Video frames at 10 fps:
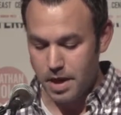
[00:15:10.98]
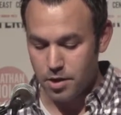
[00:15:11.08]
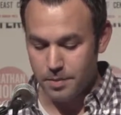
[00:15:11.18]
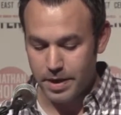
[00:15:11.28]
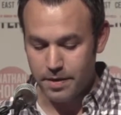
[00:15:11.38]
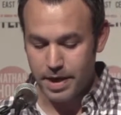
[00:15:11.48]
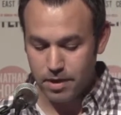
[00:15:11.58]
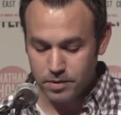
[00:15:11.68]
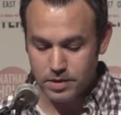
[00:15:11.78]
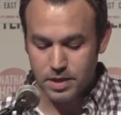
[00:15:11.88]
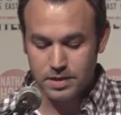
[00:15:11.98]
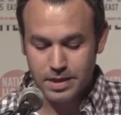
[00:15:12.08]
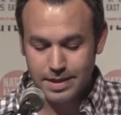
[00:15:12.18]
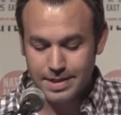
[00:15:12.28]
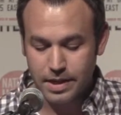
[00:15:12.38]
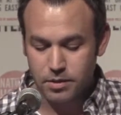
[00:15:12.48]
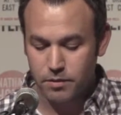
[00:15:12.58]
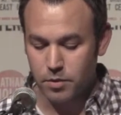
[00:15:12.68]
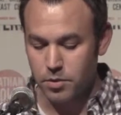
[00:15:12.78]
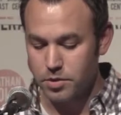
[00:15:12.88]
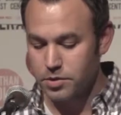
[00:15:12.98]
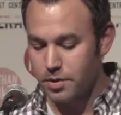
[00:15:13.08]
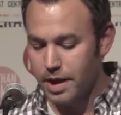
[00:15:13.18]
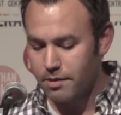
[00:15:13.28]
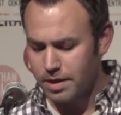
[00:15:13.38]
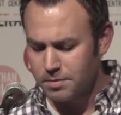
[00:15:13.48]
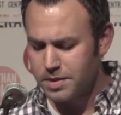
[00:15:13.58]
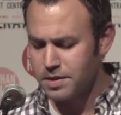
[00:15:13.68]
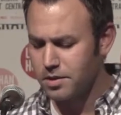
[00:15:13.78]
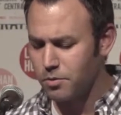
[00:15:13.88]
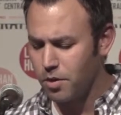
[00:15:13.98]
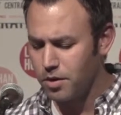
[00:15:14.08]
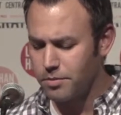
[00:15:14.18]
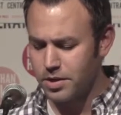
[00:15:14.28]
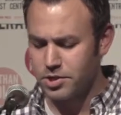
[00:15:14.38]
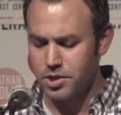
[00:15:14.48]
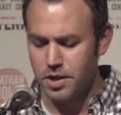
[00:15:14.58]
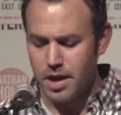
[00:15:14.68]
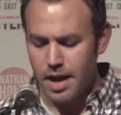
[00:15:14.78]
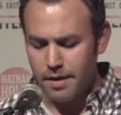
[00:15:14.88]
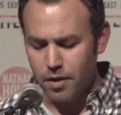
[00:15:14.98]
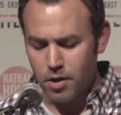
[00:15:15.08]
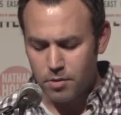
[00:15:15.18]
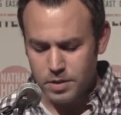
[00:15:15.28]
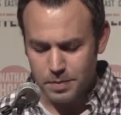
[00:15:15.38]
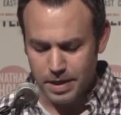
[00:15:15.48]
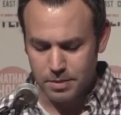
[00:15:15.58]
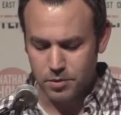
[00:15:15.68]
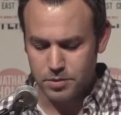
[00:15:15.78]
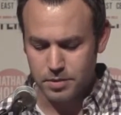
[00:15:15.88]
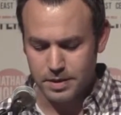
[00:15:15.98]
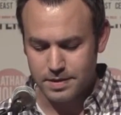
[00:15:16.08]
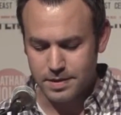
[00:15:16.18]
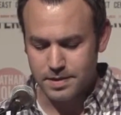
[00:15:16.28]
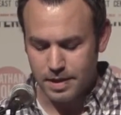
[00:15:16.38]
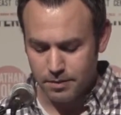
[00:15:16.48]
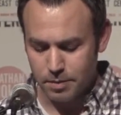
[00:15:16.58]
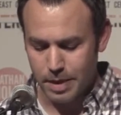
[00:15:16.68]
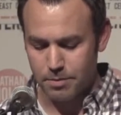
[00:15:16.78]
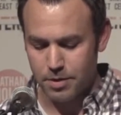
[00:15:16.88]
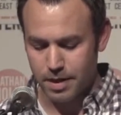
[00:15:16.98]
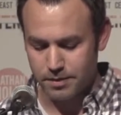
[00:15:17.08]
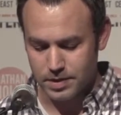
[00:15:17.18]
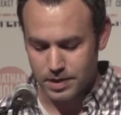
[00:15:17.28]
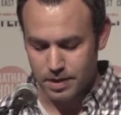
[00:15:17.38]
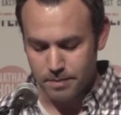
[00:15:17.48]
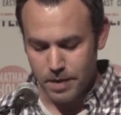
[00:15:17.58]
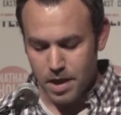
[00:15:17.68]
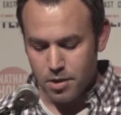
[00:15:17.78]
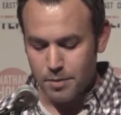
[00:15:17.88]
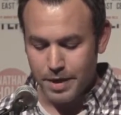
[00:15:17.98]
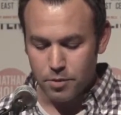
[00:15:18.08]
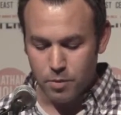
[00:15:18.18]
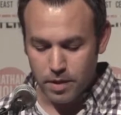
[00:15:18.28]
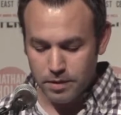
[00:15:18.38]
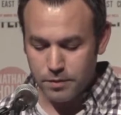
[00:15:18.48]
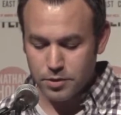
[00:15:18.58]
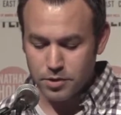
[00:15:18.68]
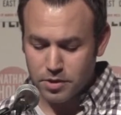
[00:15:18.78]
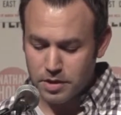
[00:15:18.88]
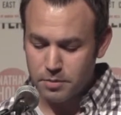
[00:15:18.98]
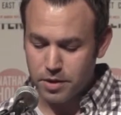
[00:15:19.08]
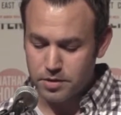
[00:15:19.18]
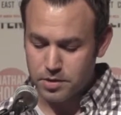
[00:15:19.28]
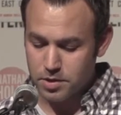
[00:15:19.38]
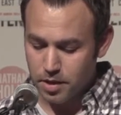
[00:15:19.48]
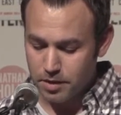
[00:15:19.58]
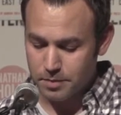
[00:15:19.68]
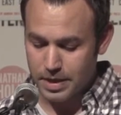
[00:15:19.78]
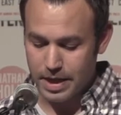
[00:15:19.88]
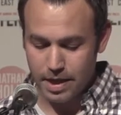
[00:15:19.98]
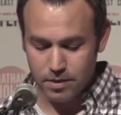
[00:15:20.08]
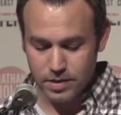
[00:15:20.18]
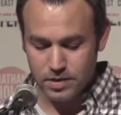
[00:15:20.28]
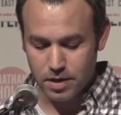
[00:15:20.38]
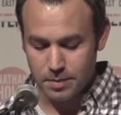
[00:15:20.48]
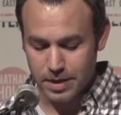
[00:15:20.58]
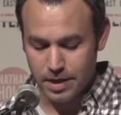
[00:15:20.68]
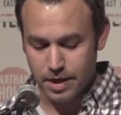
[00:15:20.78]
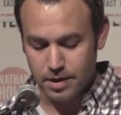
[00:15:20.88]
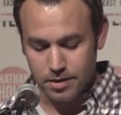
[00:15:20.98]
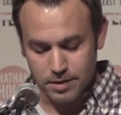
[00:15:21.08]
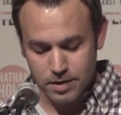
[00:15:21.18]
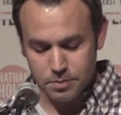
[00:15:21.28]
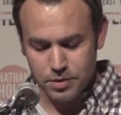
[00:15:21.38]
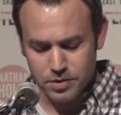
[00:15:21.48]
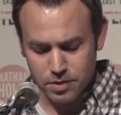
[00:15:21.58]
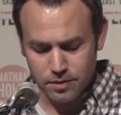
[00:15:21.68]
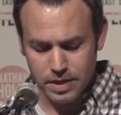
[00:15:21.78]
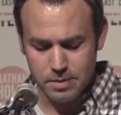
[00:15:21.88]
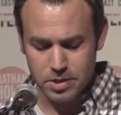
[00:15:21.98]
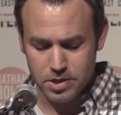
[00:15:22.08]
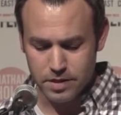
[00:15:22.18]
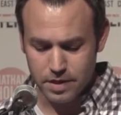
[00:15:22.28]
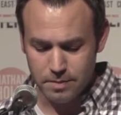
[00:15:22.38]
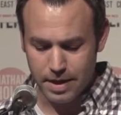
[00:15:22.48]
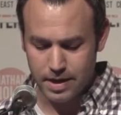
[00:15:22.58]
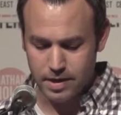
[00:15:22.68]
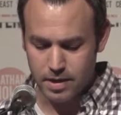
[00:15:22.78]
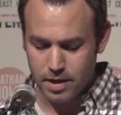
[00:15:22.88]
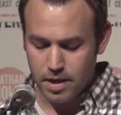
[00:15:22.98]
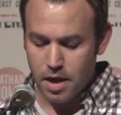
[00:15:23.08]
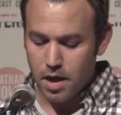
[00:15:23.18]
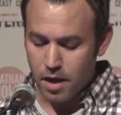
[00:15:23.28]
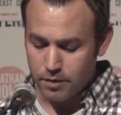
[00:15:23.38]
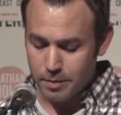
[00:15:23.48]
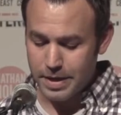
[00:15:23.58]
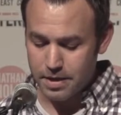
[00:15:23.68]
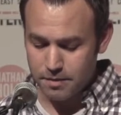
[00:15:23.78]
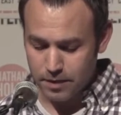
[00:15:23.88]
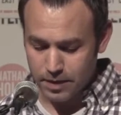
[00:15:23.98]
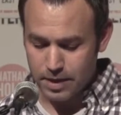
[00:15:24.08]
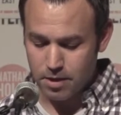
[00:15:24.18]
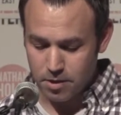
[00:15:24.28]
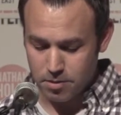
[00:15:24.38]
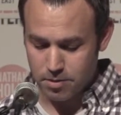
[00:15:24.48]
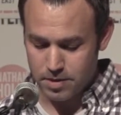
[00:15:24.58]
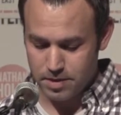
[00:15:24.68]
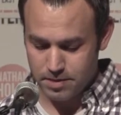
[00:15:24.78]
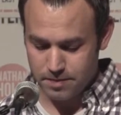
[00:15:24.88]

And no matter how disgusting the tile floors or how impotent the water pressure, I've always been able to at least savor my privacy. No matter what the fraternity brothers thought of me, how they saw me, I could at least preserve an image in their mind of a man fully clothed.